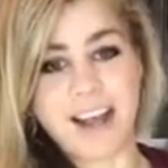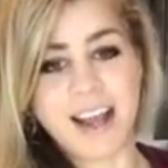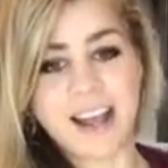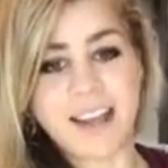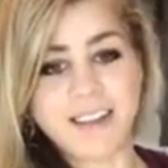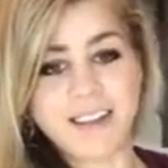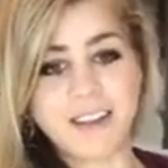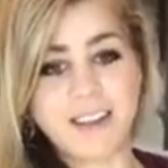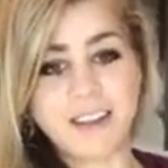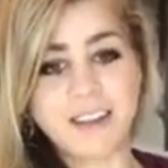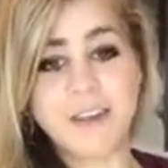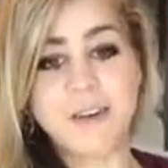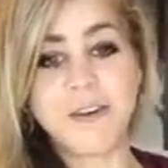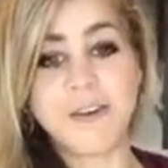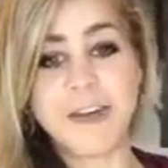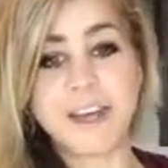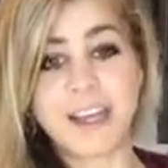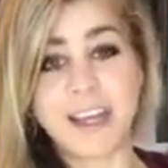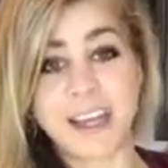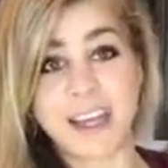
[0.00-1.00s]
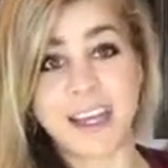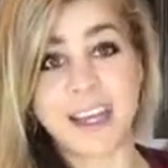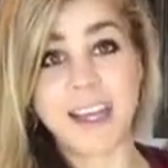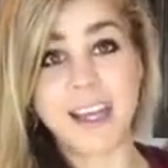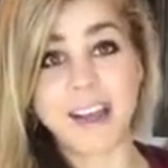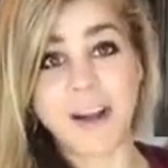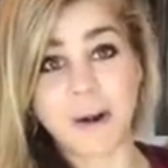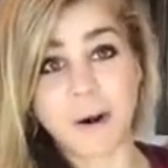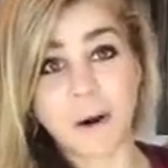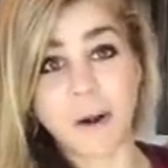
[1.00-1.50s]
And so you can
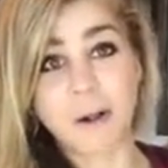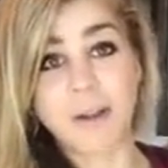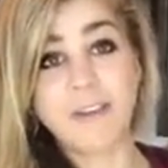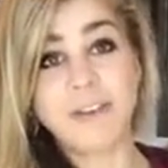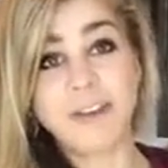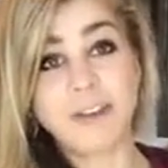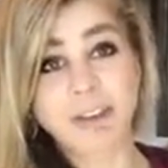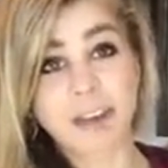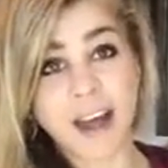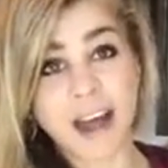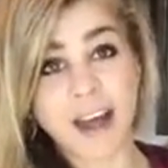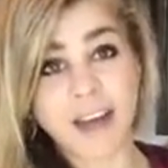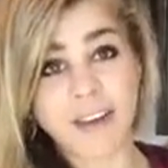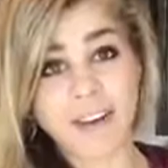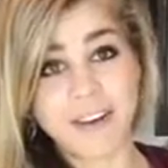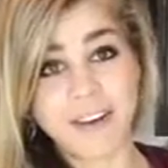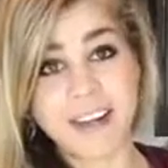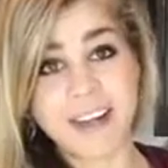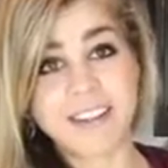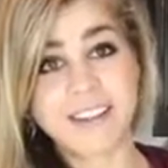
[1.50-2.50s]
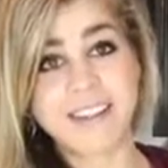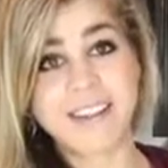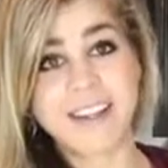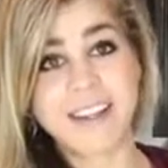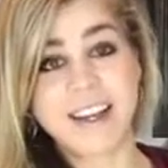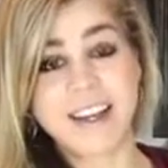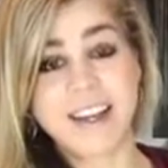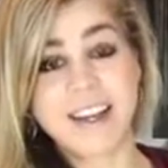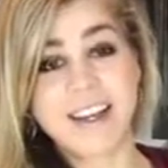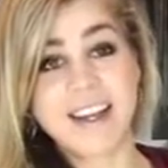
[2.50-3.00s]
eat all of your calories
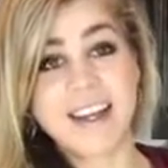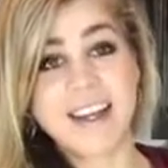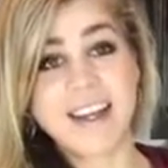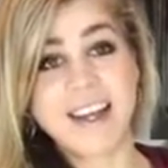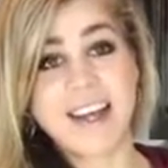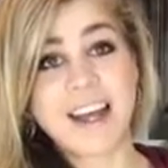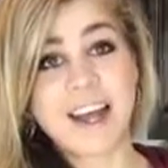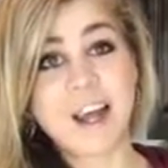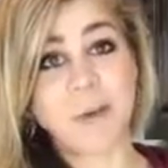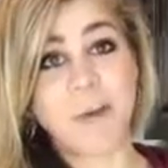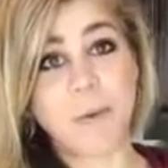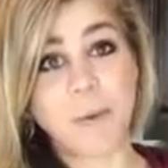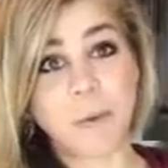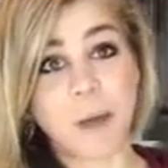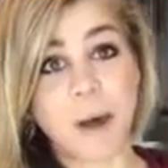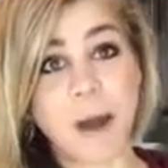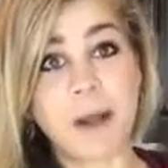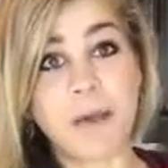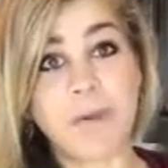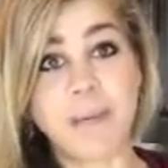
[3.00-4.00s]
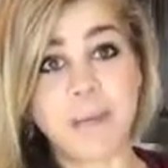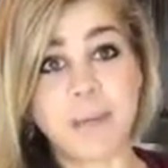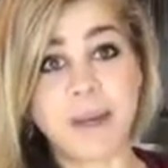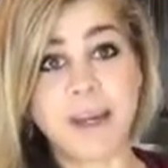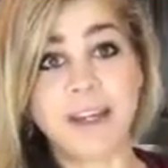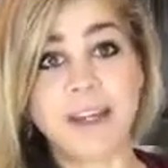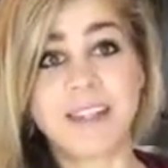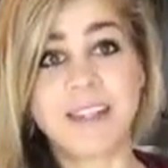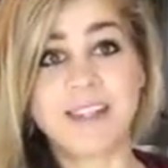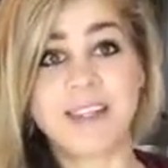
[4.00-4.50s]
in one
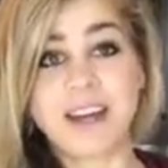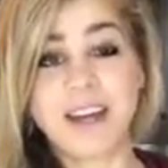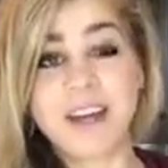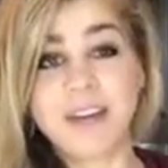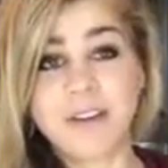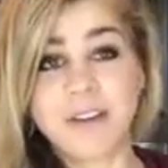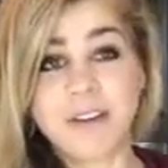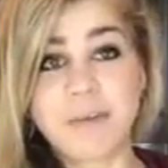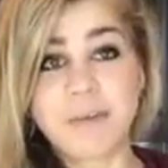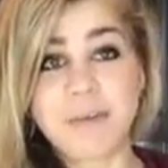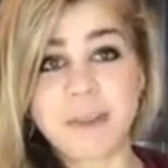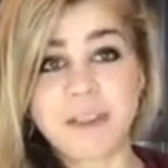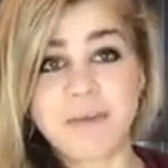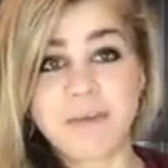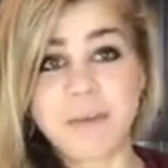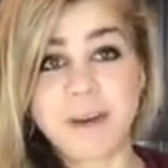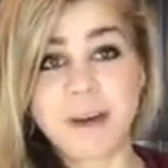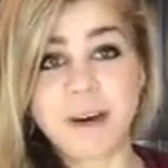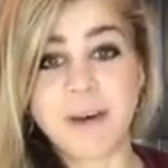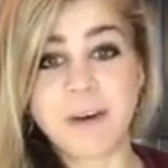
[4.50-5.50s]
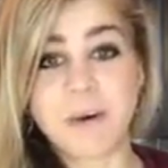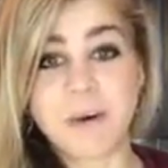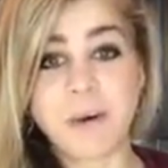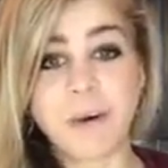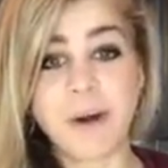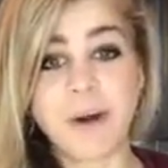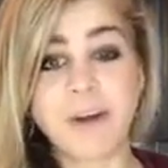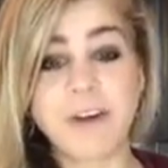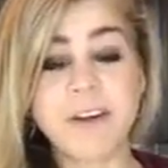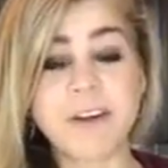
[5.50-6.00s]
big ginormous meal,
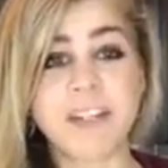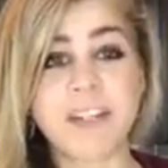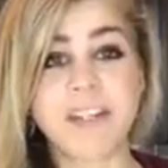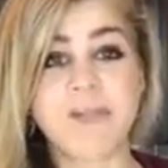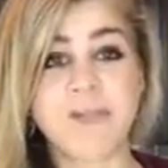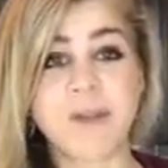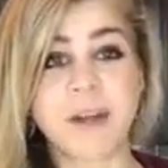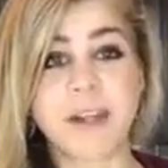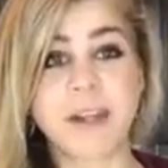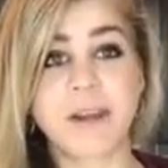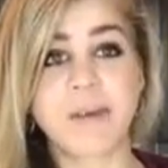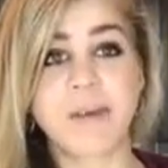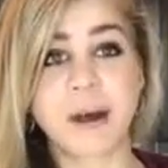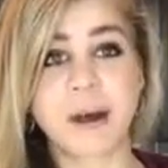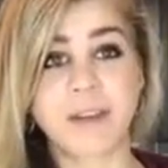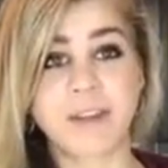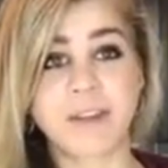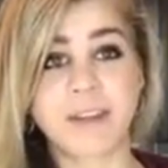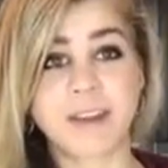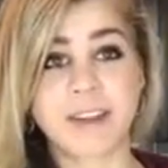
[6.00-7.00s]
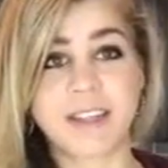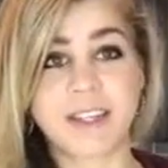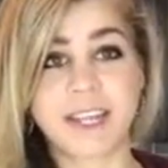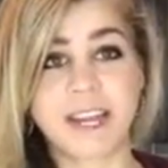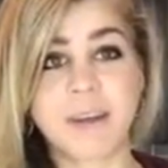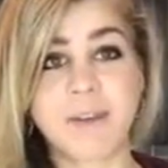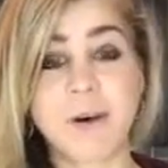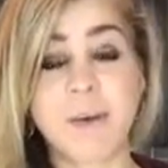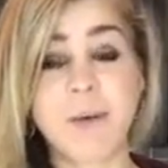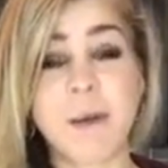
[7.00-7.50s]
or you can spread them out throughout the
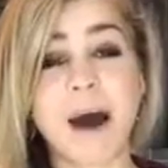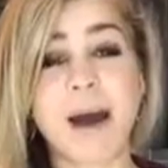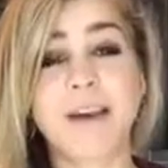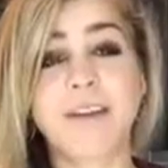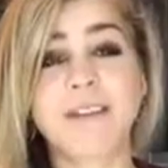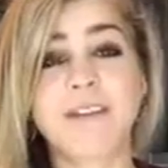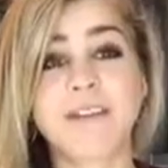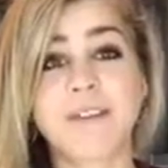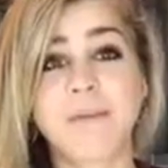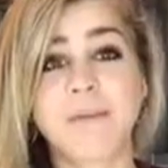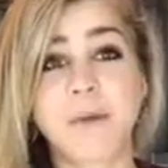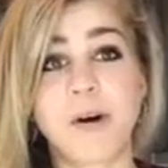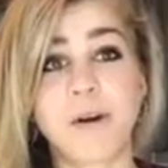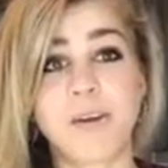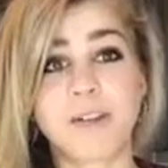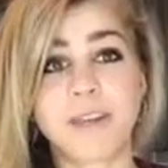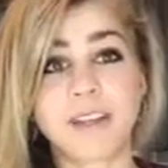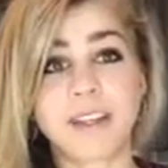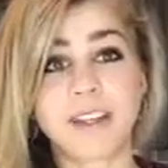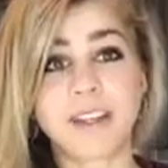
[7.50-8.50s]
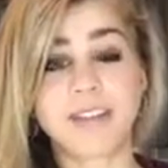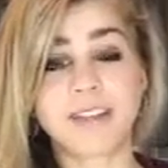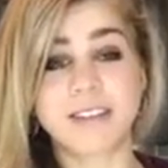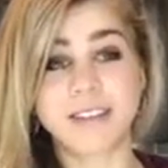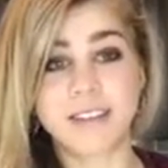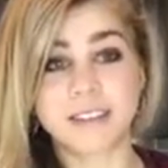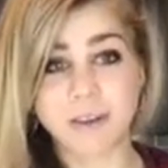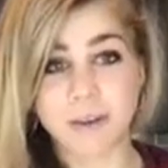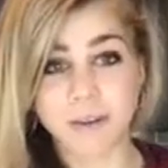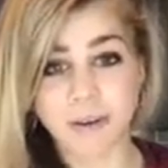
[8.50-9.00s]
day. What matters the most is
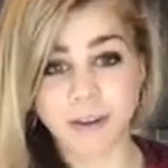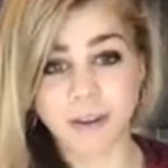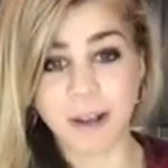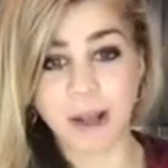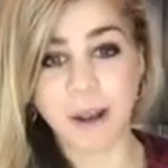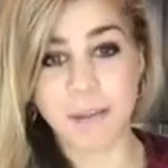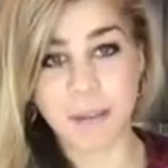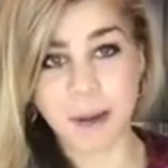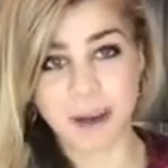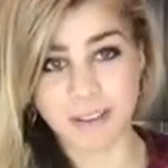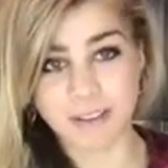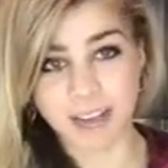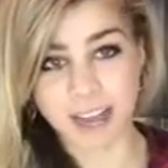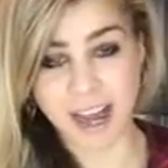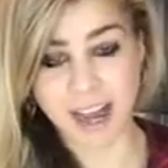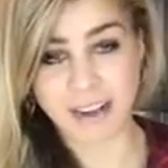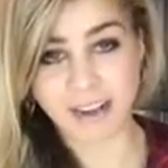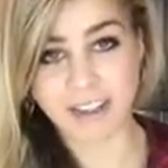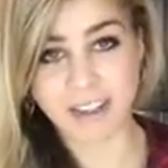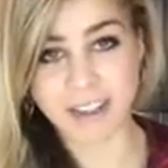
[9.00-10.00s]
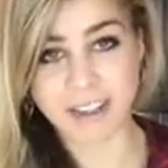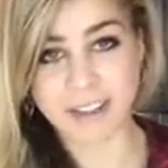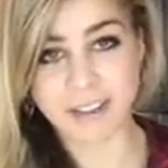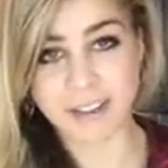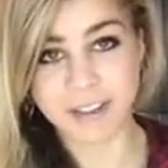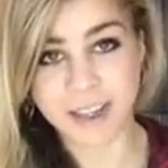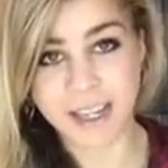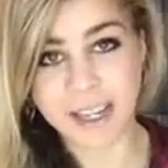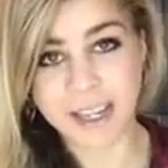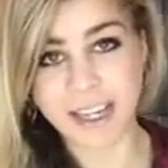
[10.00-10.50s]
the total amount of calories
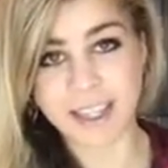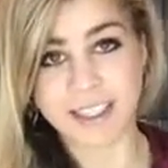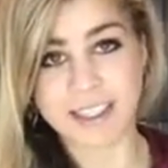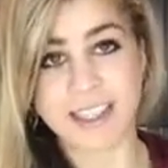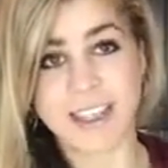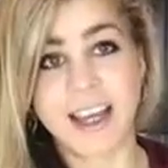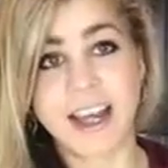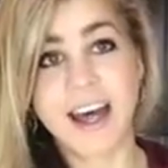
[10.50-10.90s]
you eat.